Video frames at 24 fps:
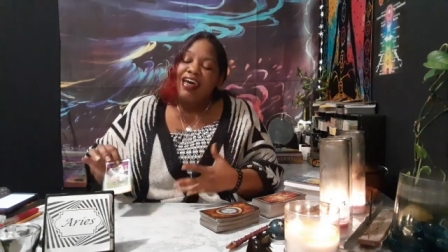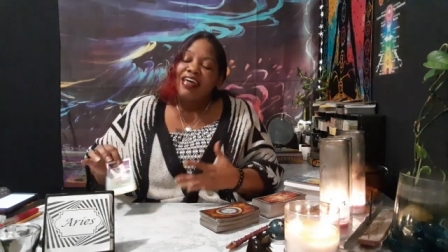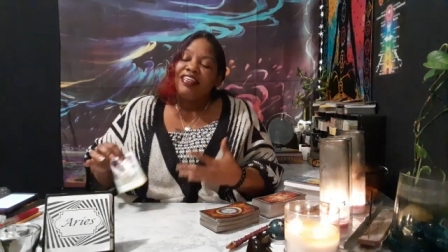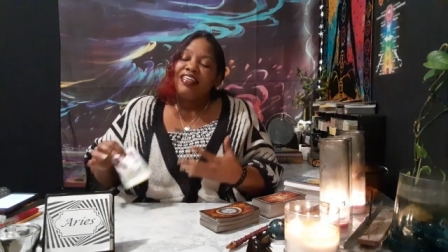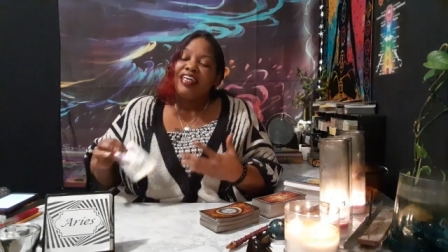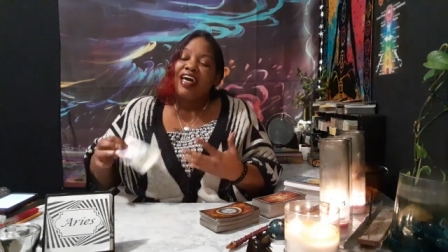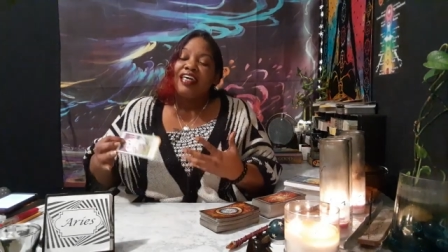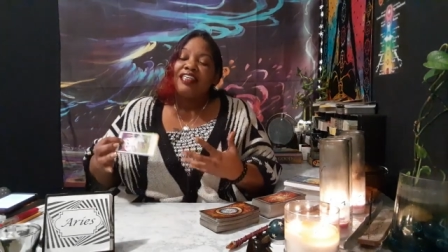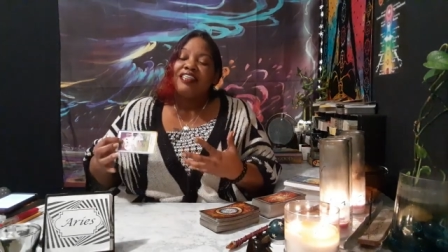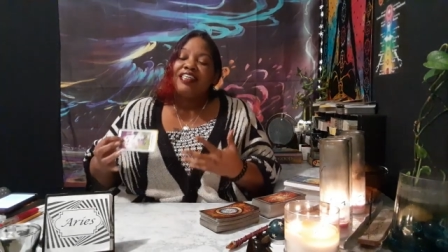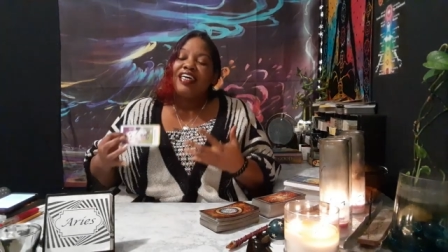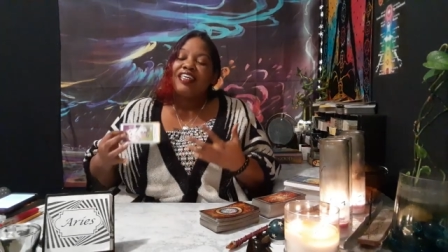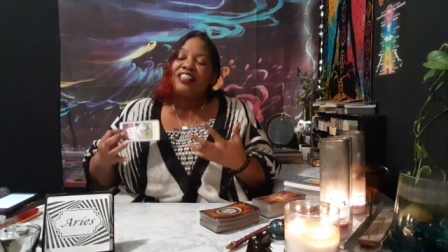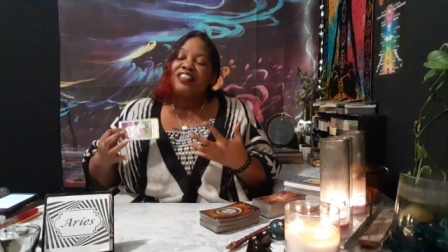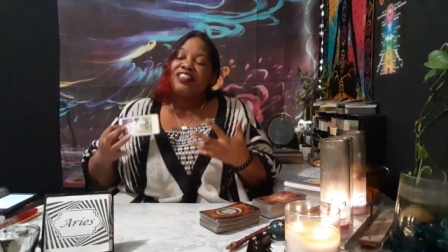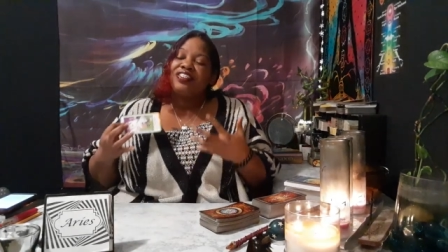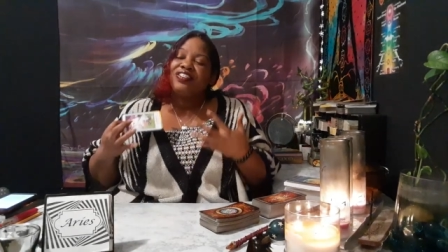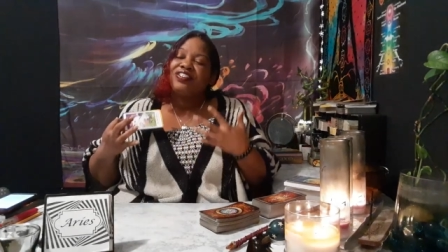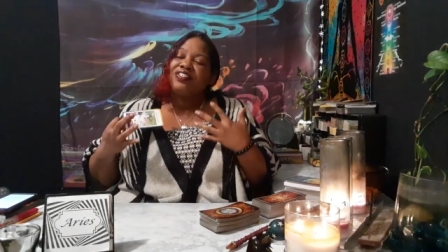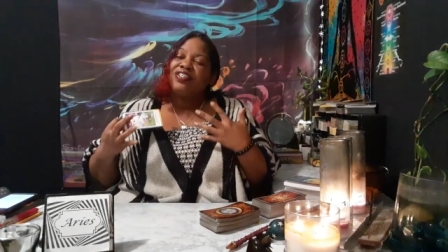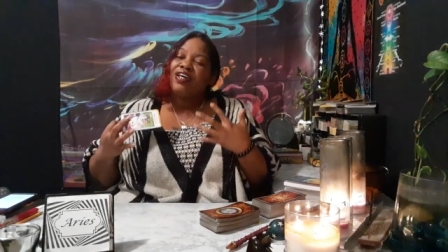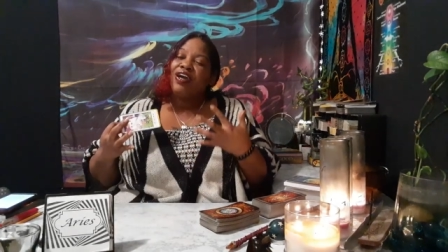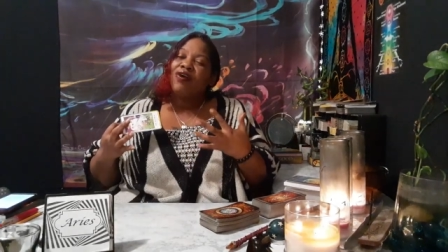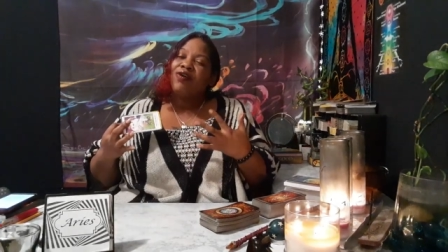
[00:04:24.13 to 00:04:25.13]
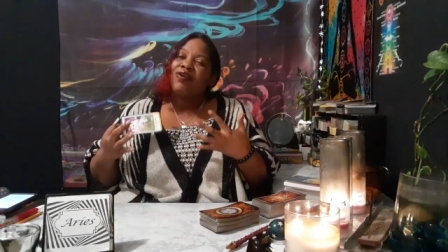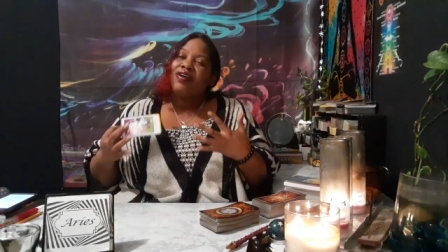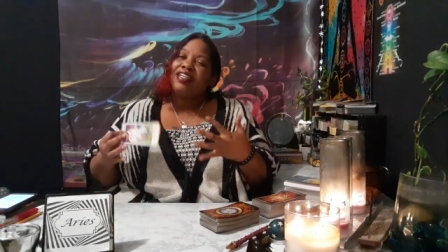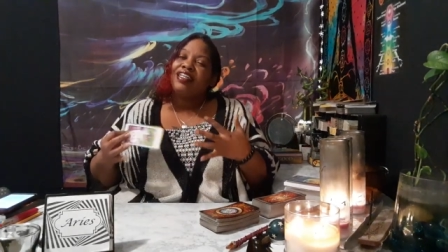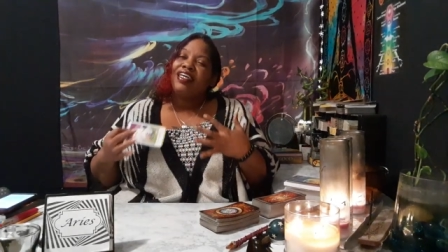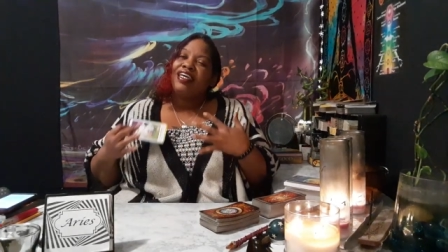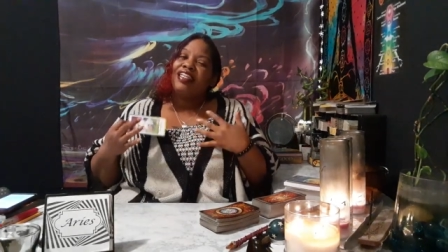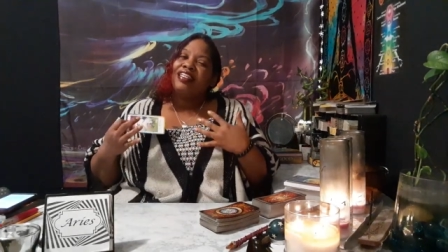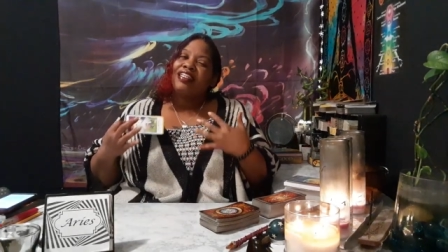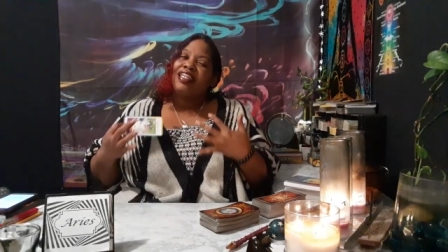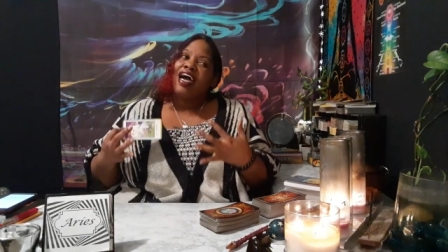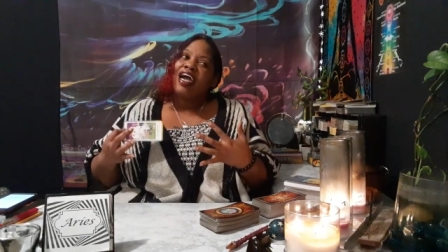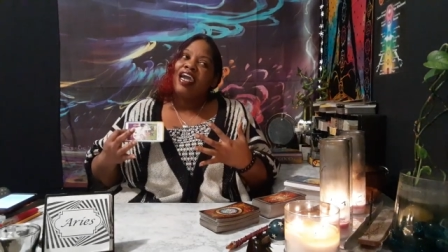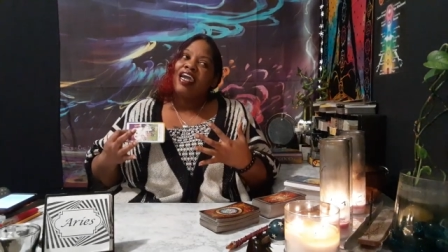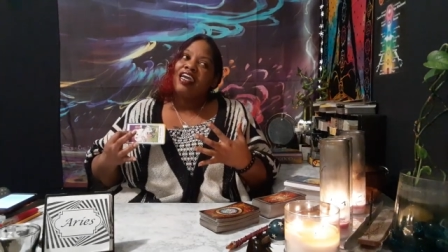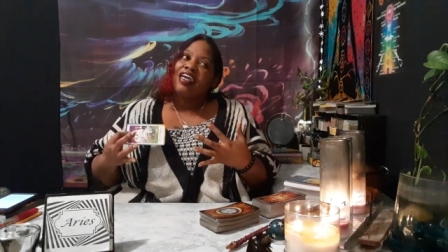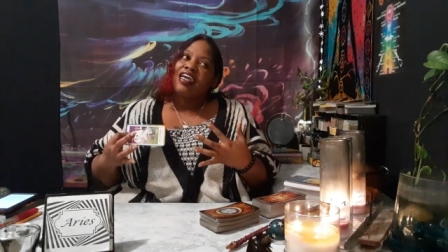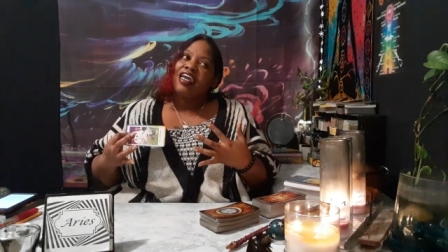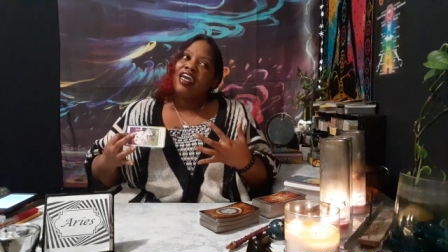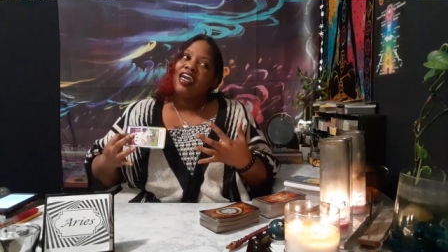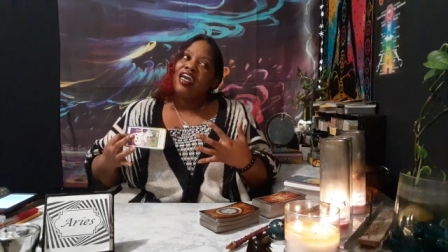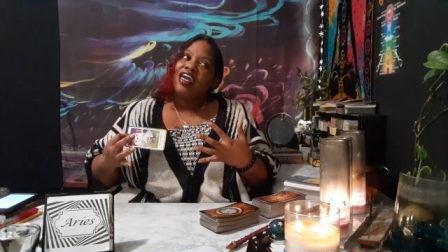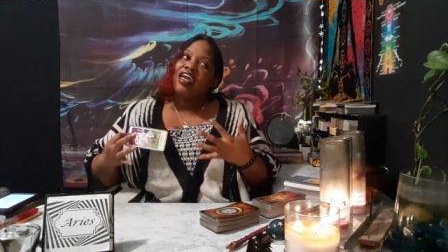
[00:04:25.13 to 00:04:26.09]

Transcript: Not necessarily like